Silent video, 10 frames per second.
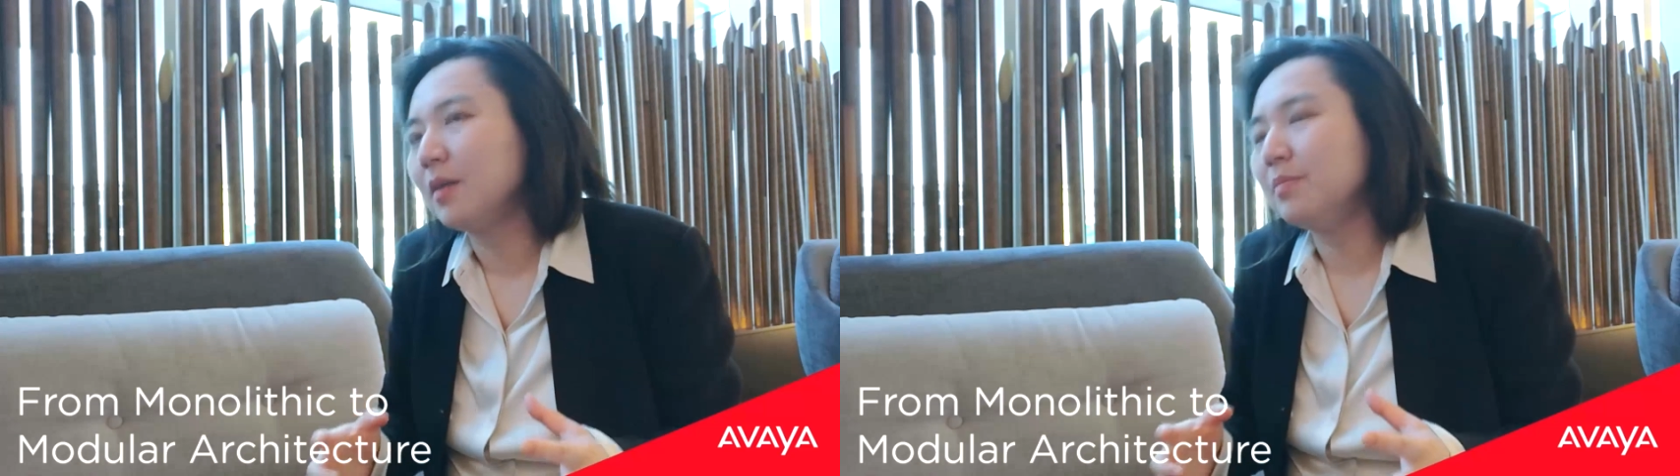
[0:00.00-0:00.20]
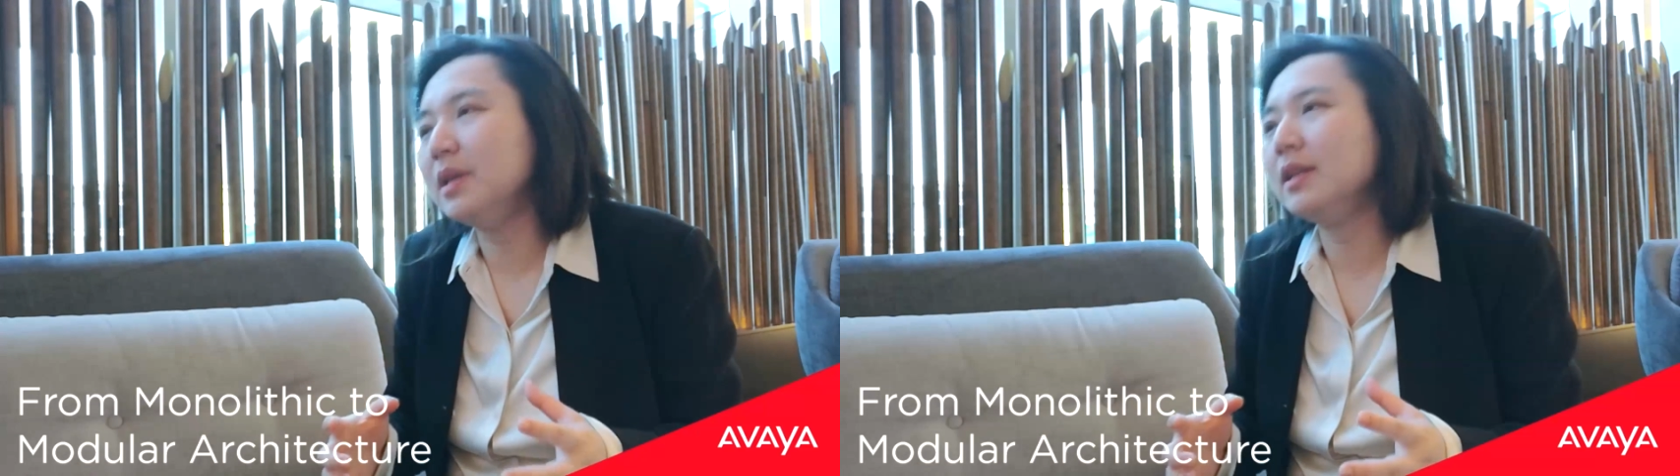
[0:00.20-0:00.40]

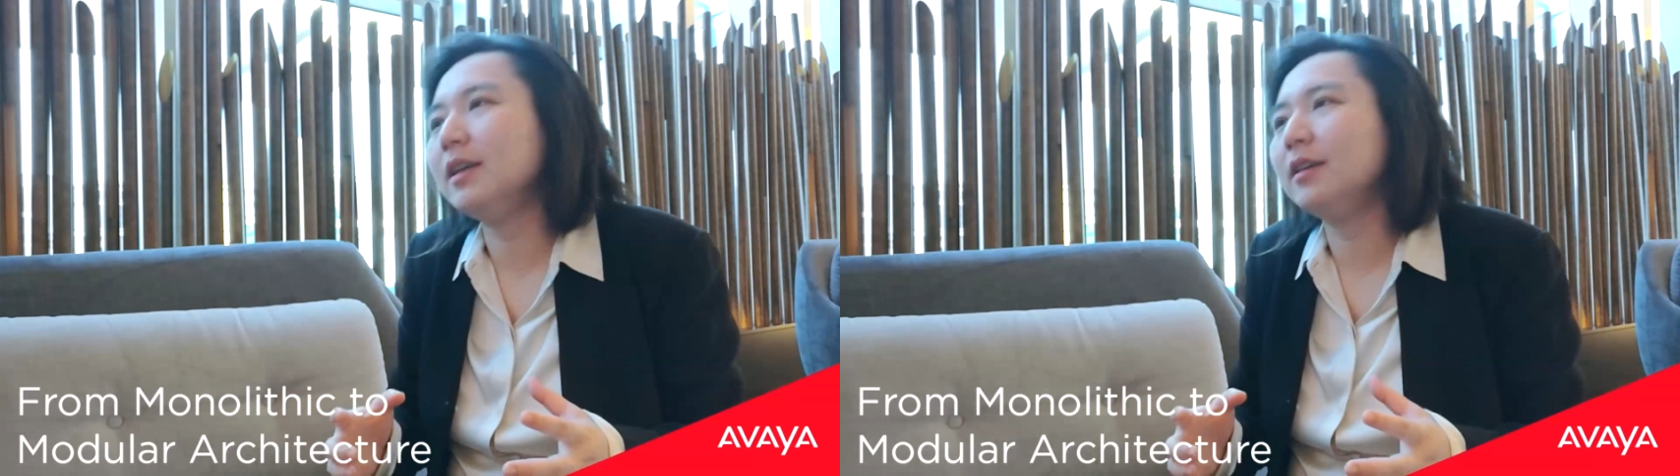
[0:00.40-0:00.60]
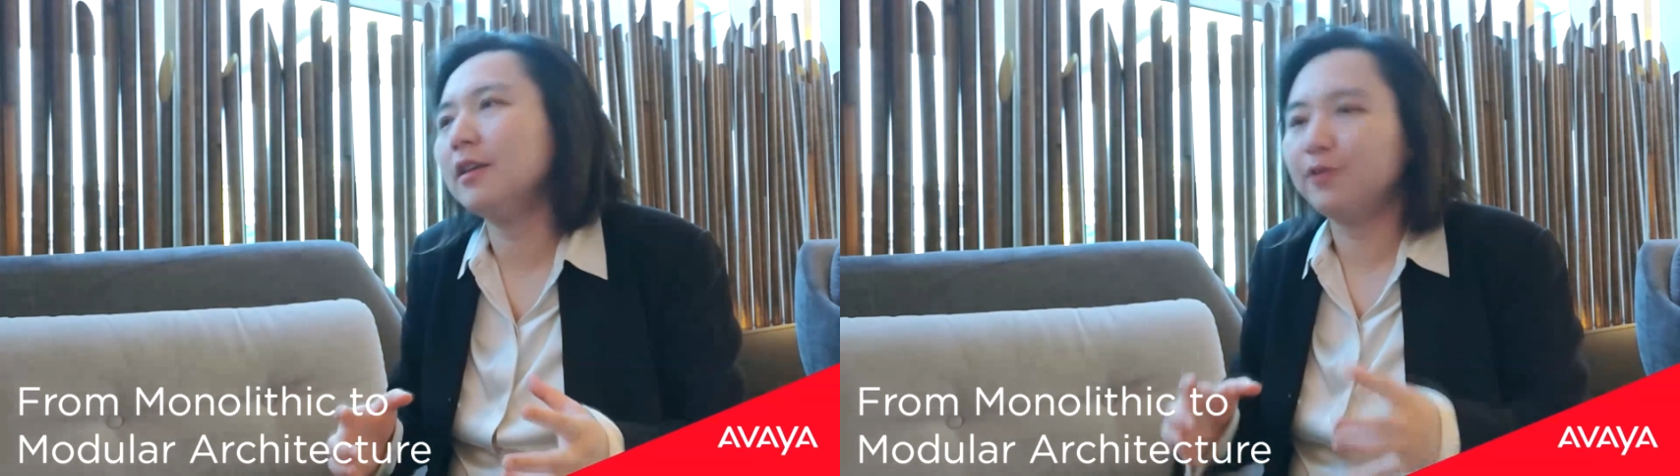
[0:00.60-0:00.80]

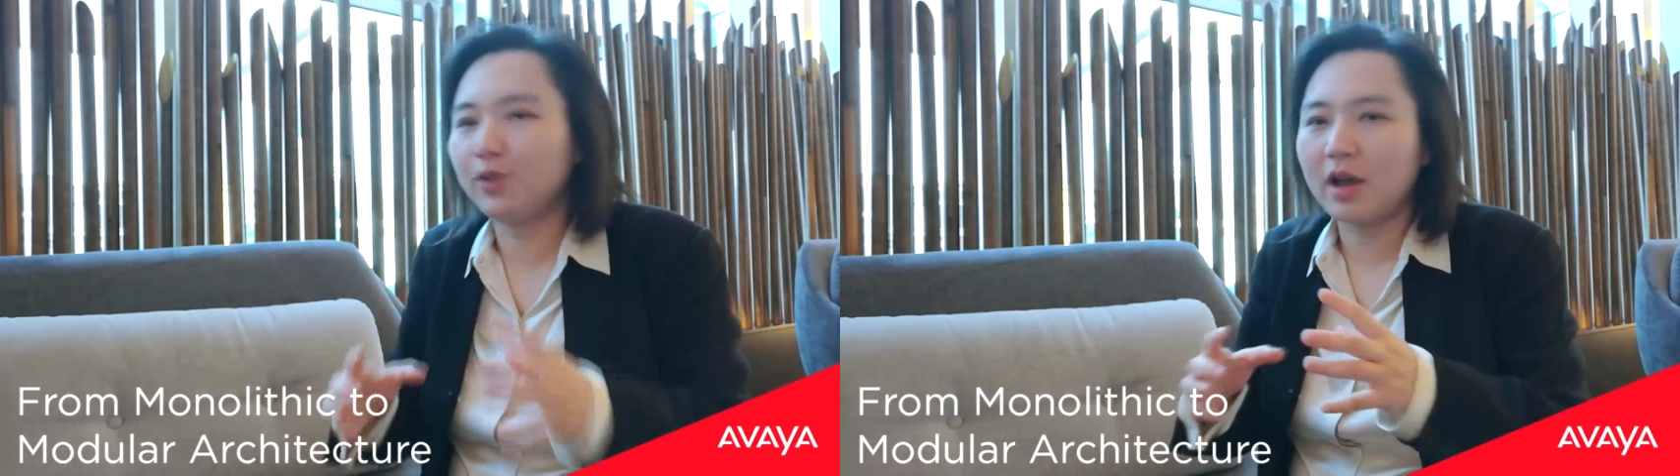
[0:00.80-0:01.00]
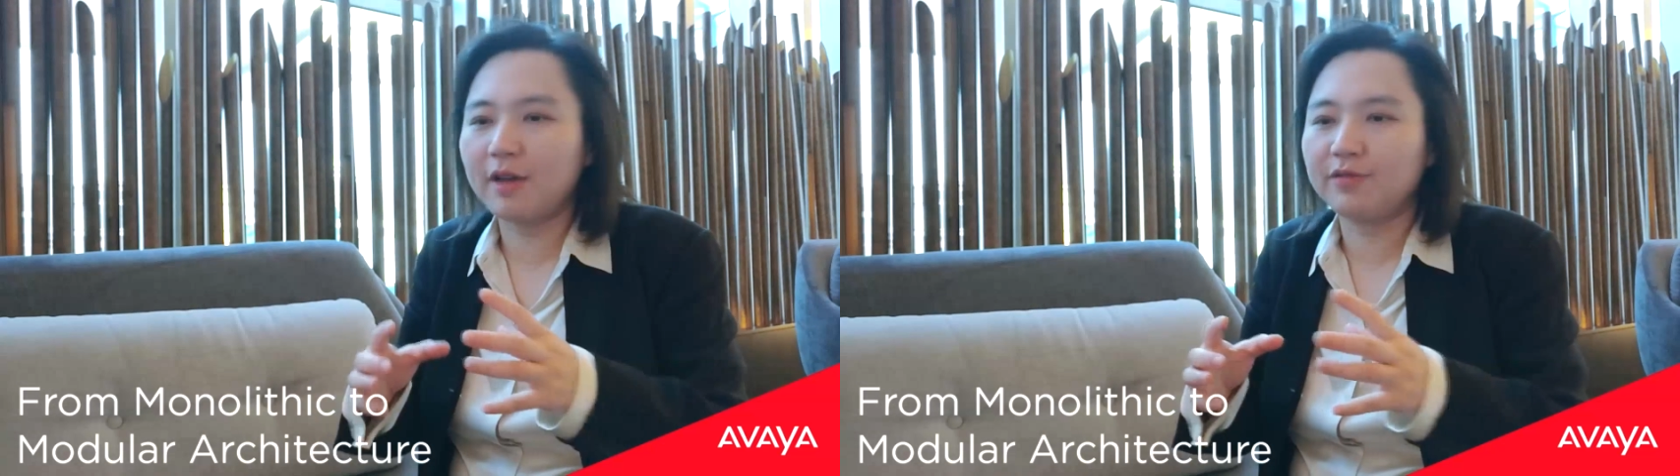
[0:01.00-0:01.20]
Meaning, if you
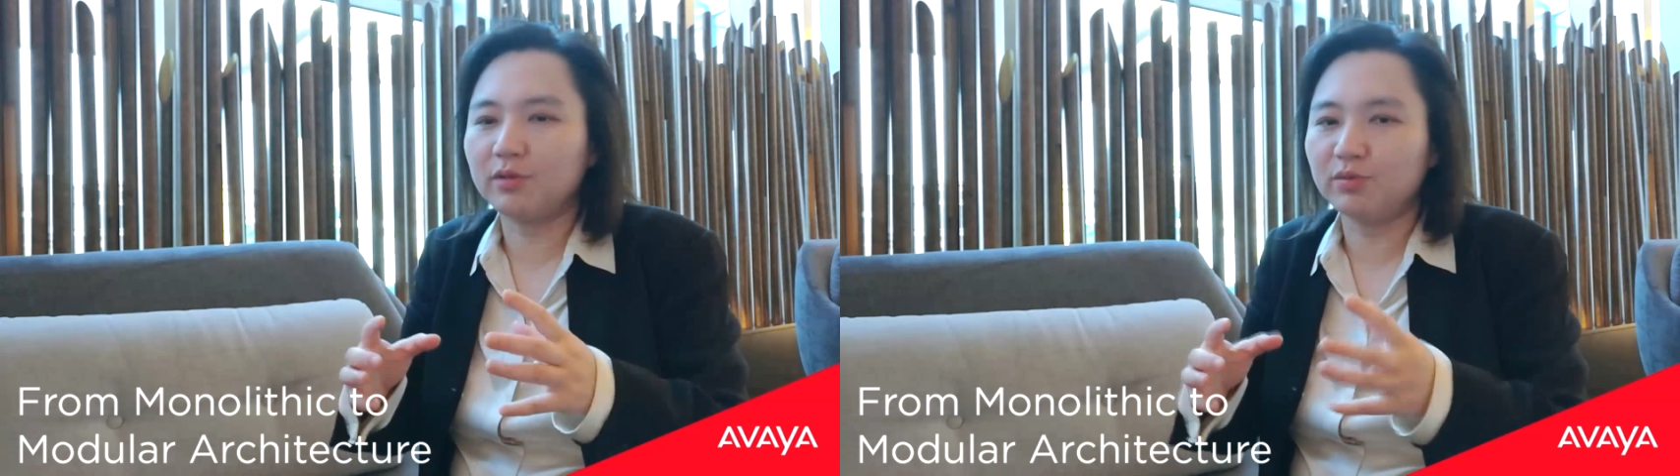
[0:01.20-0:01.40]
have a